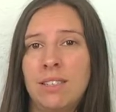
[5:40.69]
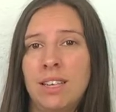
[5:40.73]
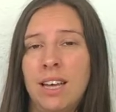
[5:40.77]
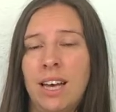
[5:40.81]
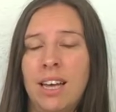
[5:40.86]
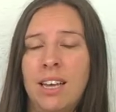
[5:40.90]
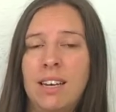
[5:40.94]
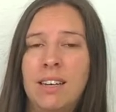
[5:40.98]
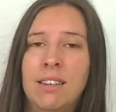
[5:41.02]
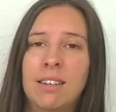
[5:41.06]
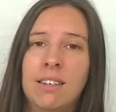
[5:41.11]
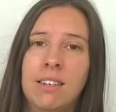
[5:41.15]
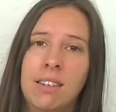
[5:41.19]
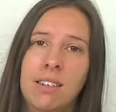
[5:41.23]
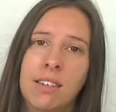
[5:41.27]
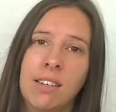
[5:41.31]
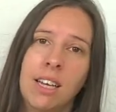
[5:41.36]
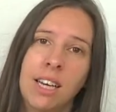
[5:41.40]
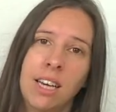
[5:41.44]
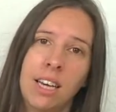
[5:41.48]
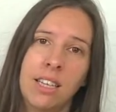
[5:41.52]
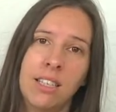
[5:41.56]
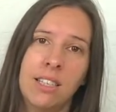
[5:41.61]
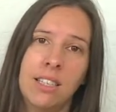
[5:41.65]
And like
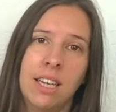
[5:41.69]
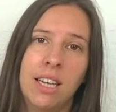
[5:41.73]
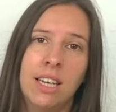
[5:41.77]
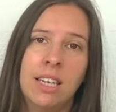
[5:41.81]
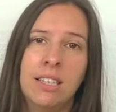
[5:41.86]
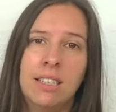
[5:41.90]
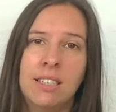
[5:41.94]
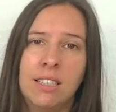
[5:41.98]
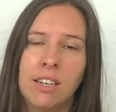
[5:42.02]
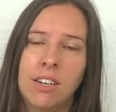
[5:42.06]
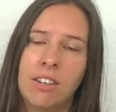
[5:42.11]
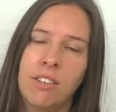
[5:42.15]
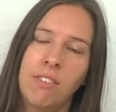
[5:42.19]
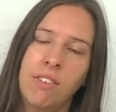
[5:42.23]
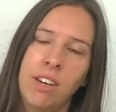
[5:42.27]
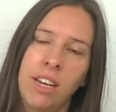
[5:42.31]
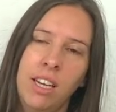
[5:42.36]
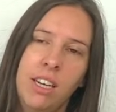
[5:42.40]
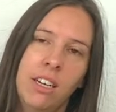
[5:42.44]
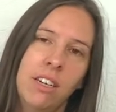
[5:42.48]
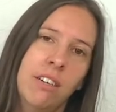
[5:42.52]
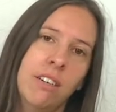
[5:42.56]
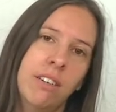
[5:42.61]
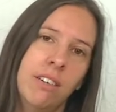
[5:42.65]
I said, Darth
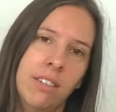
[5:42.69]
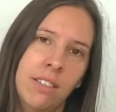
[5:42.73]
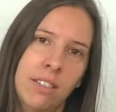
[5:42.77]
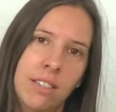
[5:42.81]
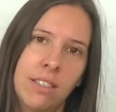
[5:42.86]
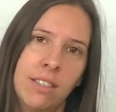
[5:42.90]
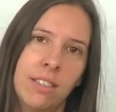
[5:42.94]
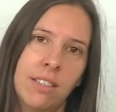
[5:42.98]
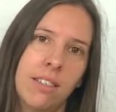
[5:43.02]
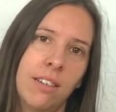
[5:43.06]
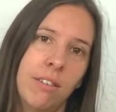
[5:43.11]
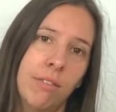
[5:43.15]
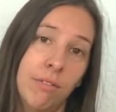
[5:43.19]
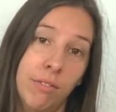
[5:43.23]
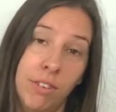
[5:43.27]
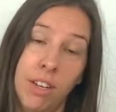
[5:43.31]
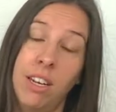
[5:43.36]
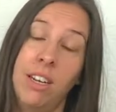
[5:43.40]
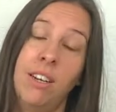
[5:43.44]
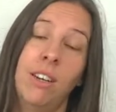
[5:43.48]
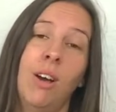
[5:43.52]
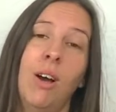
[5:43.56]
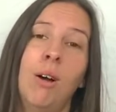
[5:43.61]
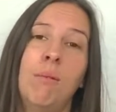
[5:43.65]
Vader is a fun
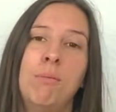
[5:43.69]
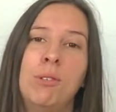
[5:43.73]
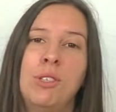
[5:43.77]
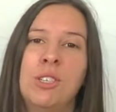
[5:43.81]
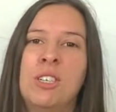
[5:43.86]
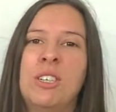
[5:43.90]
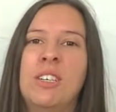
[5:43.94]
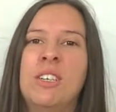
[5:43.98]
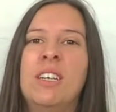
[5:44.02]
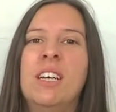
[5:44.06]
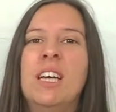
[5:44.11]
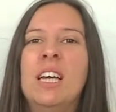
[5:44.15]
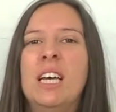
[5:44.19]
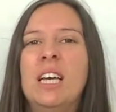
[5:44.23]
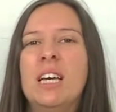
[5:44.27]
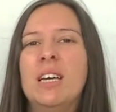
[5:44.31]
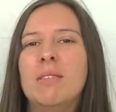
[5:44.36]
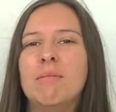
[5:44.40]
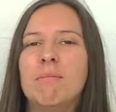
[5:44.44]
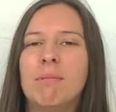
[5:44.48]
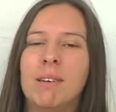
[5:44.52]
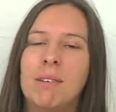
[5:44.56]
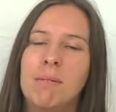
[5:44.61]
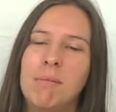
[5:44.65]
option,
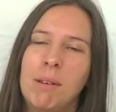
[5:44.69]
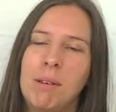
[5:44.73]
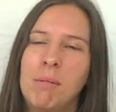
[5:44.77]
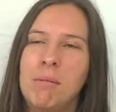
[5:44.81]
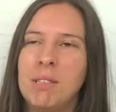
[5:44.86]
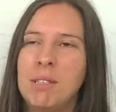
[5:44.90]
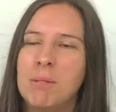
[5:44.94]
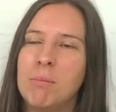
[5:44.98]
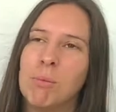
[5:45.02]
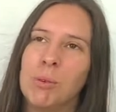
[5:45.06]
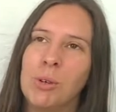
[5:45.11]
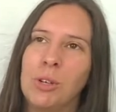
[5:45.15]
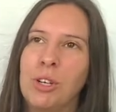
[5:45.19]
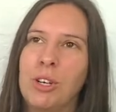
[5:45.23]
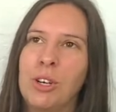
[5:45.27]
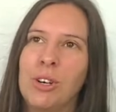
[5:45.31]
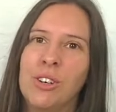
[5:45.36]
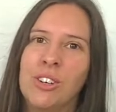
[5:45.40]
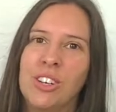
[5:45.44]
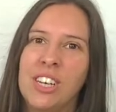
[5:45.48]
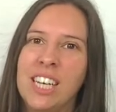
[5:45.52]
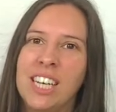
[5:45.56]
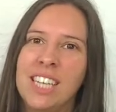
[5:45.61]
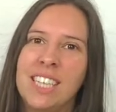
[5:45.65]
but maybe it's more
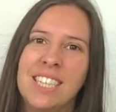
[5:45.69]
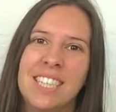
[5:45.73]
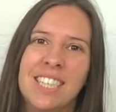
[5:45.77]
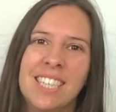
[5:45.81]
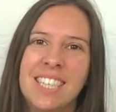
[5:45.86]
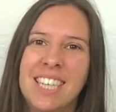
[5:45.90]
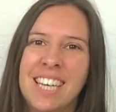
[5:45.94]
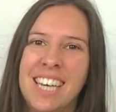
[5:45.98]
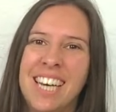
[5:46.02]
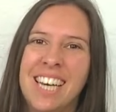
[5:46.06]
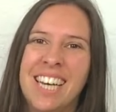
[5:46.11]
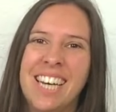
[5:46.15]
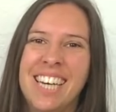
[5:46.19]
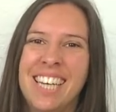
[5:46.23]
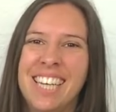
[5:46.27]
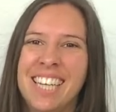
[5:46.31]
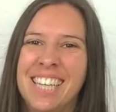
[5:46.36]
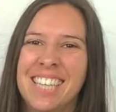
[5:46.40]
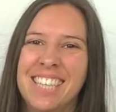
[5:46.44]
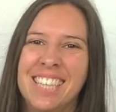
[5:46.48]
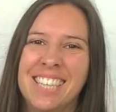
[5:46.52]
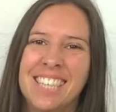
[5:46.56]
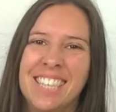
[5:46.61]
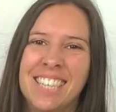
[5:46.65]
yogi to say
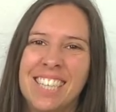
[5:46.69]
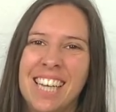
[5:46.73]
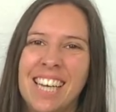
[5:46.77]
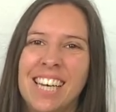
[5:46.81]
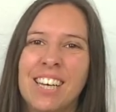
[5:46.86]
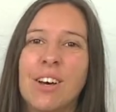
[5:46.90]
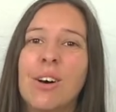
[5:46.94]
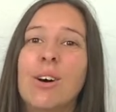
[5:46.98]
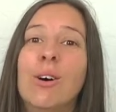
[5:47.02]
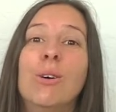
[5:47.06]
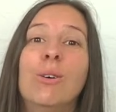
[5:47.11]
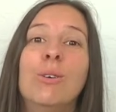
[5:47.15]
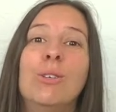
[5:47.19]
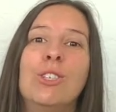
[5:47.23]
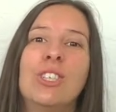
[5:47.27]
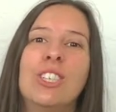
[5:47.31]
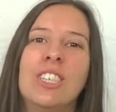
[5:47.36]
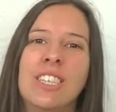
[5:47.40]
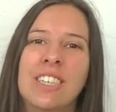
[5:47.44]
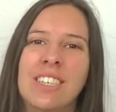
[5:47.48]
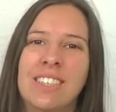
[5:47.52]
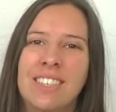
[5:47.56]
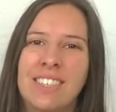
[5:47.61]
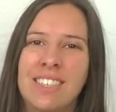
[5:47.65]
this like
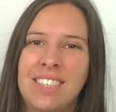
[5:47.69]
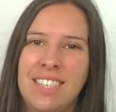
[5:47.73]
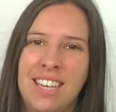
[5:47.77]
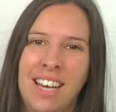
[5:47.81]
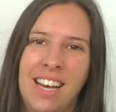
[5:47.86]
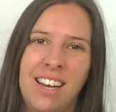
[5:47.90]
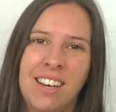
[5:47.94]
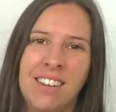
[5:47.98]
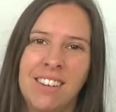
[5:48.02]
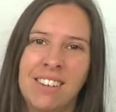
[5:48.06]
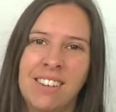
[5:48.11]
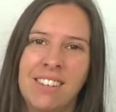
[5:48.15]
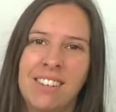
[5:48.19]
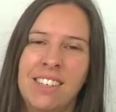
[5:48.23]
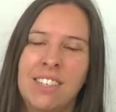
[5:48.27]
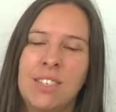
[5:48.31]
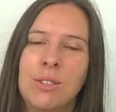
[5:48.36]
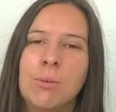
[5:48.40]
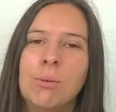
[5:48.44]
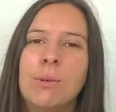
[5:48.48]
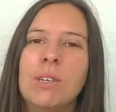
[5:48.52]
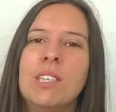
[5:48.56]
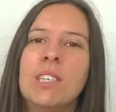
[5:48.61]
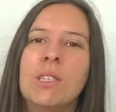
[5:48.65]
ocean sound, this
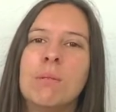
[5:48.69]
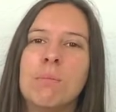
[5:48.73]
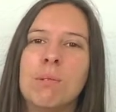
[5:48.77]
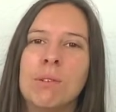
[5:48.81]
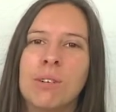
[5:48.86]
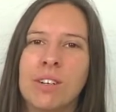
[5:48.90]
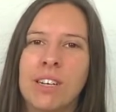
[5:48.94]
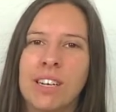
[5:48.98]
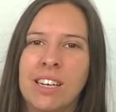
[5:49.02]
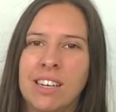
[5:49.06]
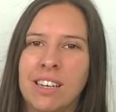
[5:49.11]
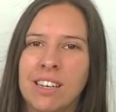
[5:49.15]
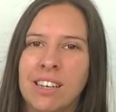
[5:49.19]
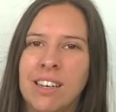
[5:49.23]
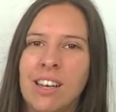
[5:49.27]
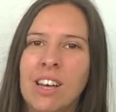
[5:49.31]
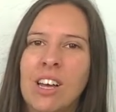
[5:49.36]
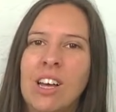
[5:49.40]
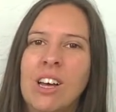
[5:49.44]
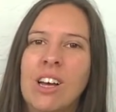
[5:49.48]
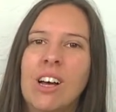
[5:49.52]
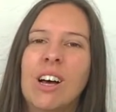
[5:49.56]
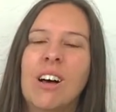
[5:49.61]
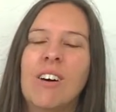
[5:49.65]
whispering
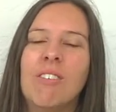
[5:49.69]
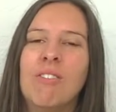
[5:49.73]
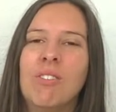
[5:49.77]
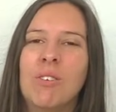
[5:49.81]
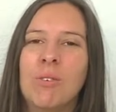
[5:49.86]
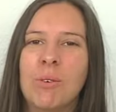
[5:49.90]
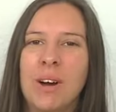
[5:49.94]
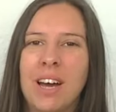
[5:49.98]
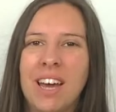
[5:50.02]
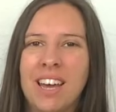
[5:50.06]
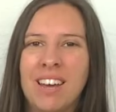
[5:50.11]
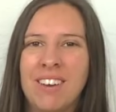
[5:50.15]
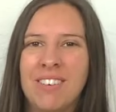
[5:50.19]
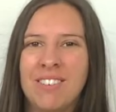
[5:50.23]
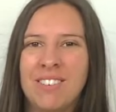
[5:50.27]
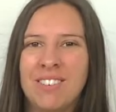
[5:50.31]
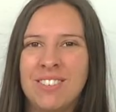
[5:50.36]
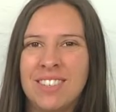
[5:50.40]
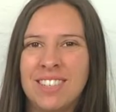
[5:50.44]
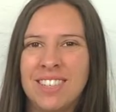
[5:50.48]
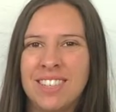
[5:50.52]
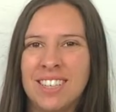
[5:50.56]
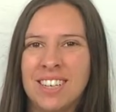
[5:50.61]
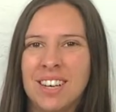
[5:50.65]
of the waves
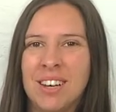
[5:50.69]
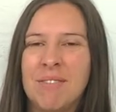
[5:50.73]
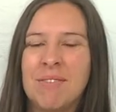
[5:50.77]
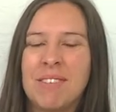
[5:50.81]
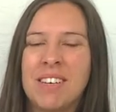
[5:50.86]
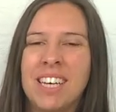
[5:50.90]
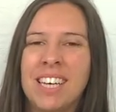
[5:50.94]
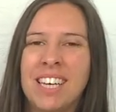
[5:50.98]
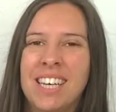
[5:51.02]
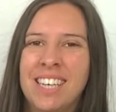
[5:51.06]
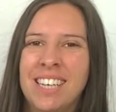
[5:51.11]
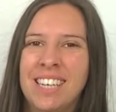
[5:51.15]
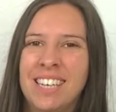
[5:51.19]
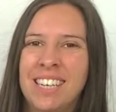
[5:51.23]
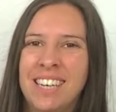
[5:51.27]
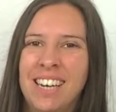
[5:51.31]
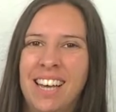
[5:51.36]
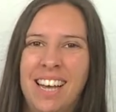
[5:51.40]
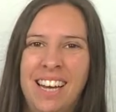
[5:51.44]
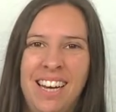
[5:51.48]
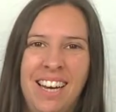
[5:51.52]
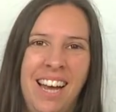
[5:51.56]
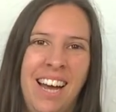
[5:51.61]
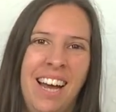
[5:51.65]
coming in
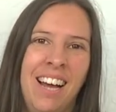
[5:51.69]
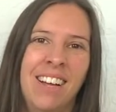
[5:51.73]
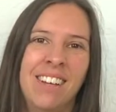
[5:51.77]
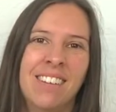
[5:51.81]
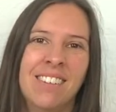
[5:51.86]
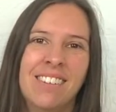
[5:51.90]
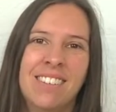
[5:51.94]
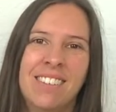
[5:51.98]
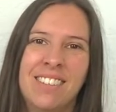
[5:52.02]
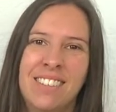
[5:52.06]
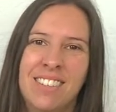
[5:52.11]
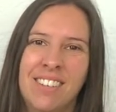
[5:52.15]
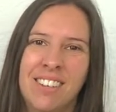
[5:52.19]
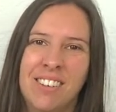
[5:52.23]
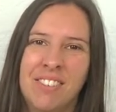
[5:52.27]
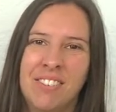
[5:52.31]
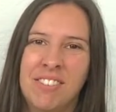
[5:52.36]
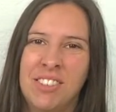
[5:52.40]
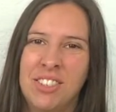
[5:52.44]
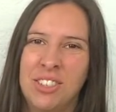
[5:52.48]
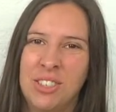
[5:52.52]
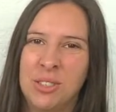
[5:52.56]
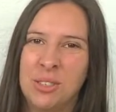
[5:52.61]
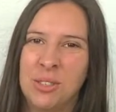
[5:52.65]
and out of the
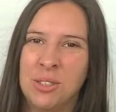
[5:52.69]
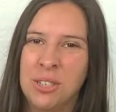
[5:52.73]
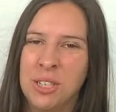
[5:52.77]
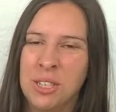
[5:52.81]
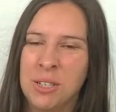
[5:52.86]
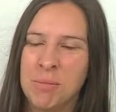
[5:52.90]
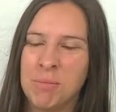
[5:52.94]
shore.